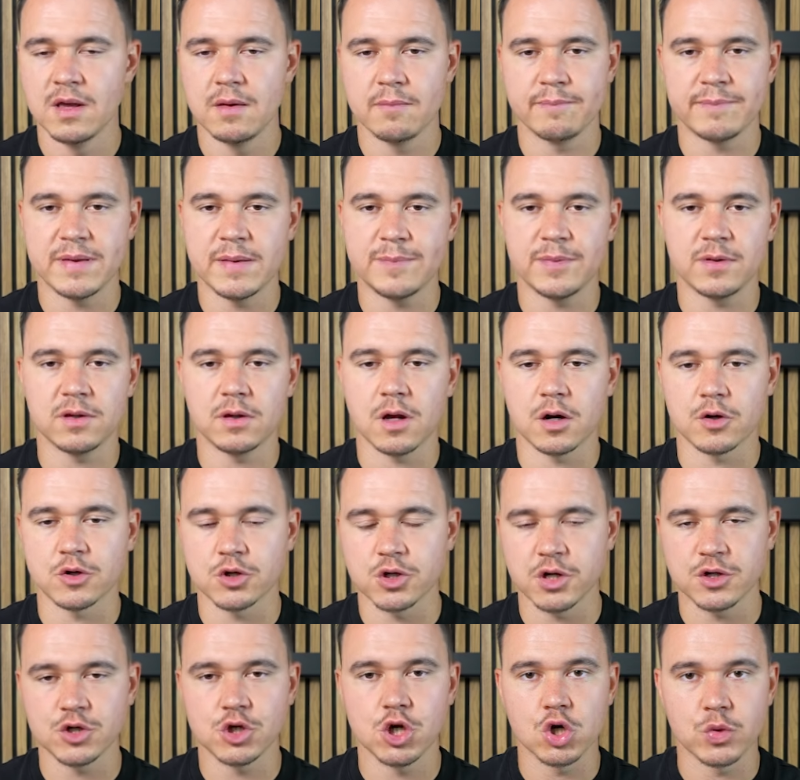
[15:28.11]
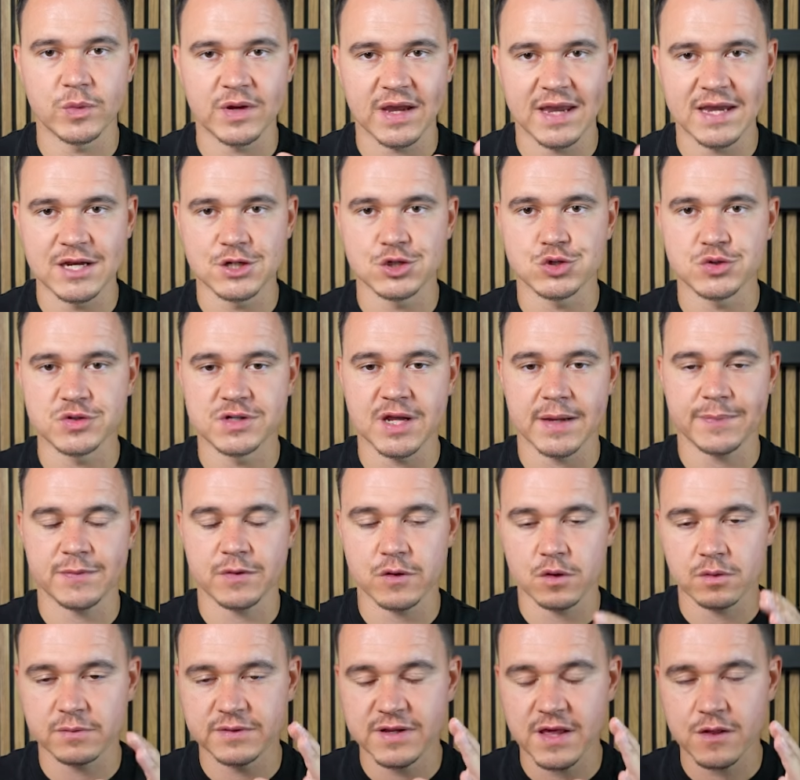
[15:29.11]
People are not going into depth.
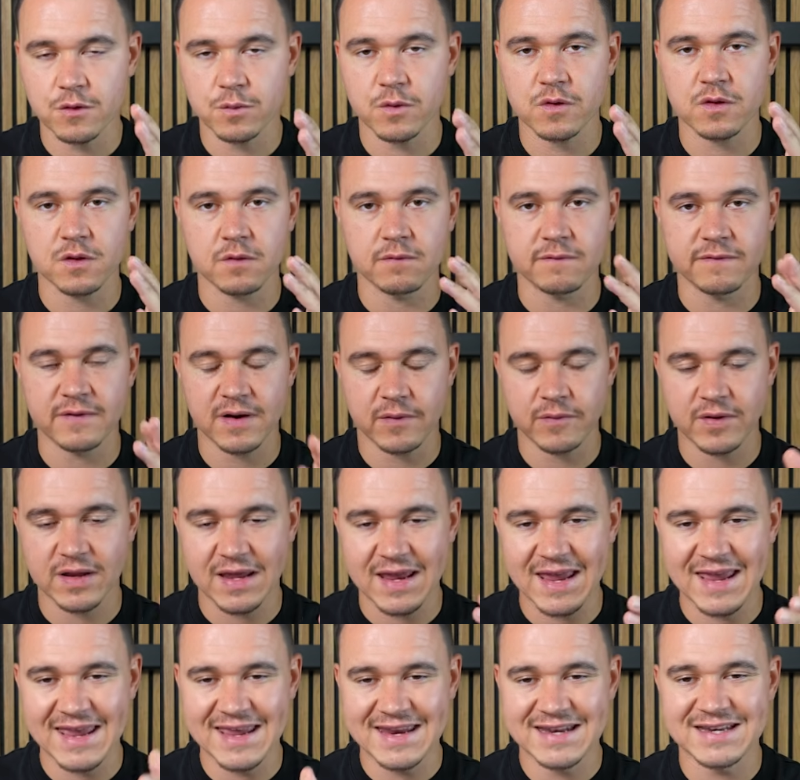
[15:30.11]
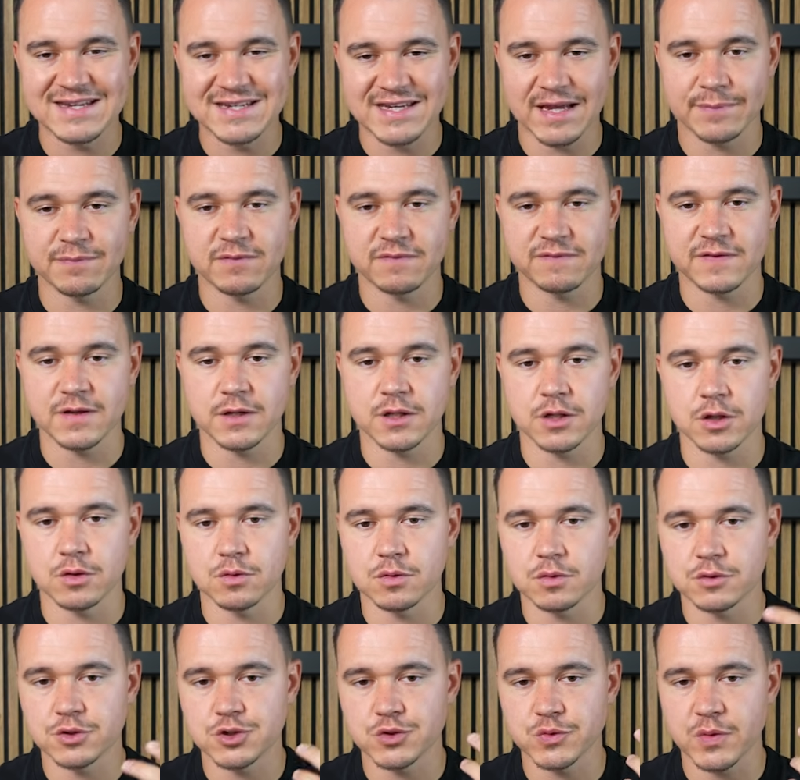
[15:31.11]
So this was a very in-depth video
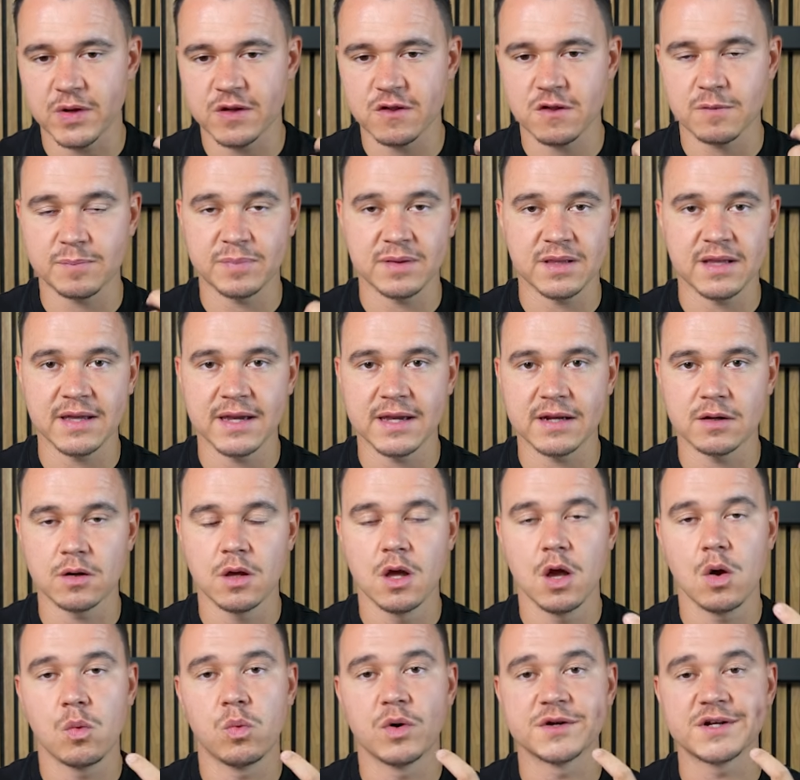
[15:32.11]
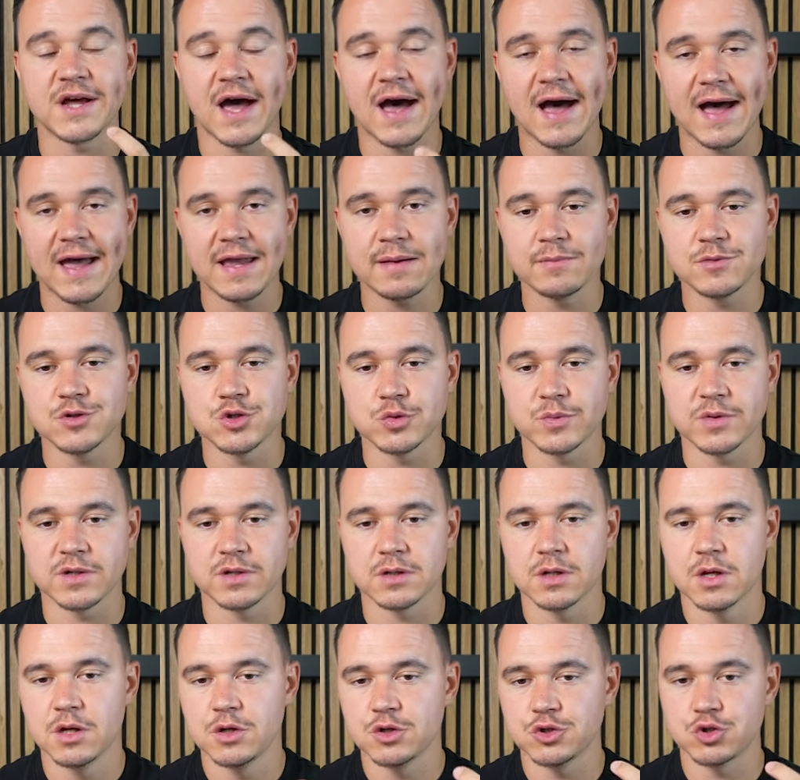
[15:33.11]
to explain what I'm doing
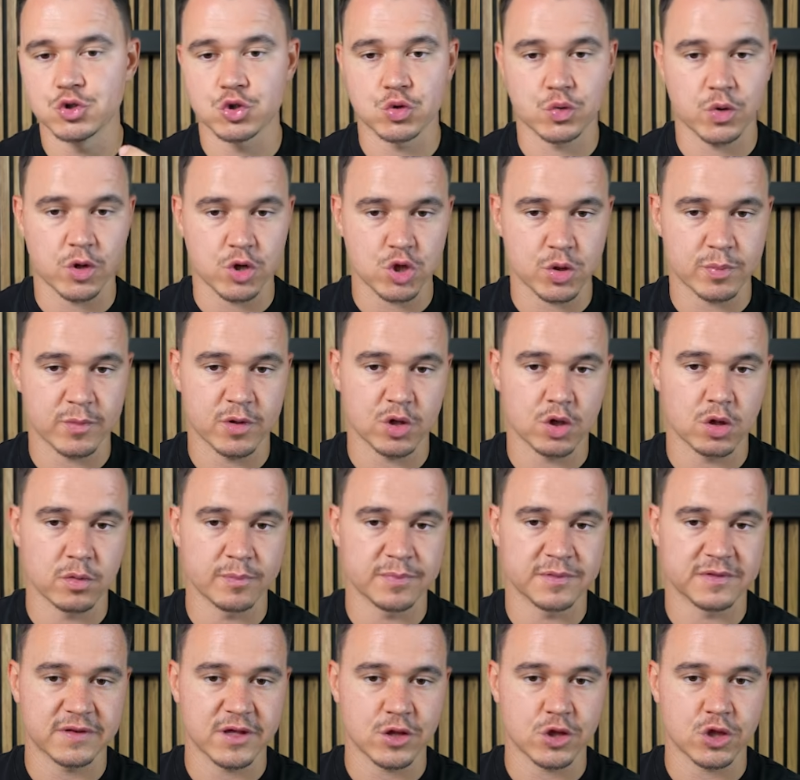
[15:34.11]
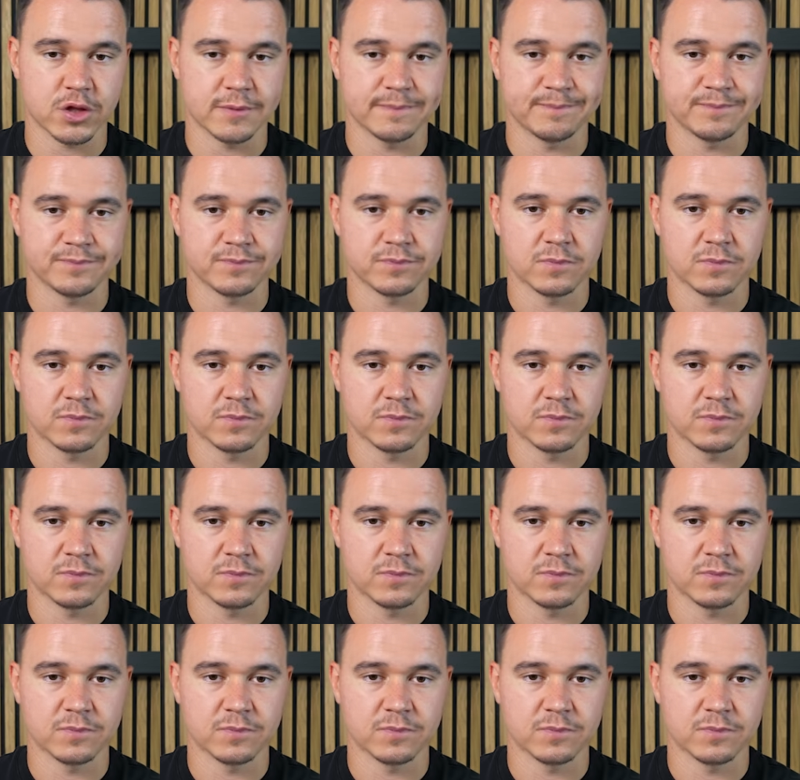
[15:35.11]
to crush my competition.